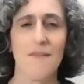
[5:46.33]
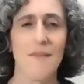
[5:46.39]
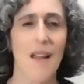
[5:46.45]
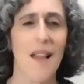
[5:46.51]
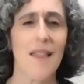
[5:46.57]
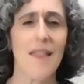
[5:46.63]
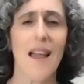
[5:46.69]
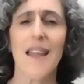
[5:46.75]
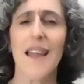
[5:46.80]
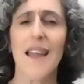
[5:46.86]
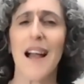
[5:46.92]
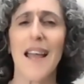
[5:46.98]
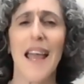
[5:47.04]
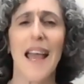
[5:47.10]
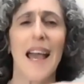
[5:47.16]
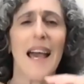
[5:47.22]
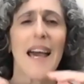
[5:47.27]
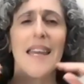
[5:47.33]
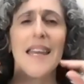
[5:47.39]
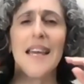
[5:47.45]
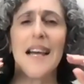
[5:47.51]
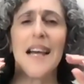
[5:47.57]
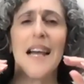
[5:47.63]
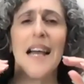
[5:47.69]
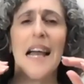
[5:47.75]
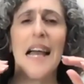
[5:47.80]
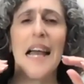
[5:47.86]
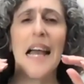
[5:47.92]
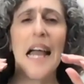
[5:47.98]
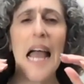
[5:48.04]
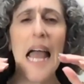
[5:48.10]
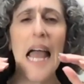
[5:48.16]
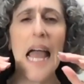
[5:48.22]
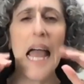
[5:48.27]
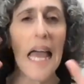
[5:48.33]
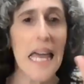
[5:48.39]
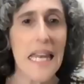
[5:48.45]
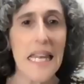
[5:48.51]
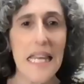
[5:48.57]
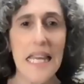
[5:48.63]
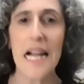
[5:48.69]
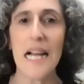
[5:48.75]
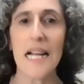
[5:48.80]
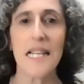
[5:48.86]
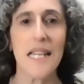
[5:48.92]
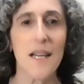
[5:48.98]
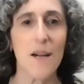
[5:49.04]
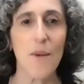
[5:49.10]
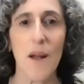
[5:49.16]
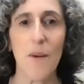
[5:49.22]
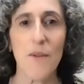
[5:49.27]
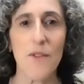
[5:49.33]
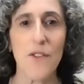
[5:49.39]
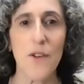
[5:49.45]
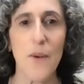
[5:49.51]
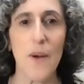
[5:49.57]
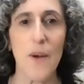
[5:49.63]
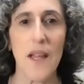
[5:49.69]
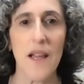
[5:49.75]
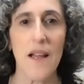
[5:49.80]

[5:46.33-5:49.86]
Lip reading: Like I had any idea what I was doing.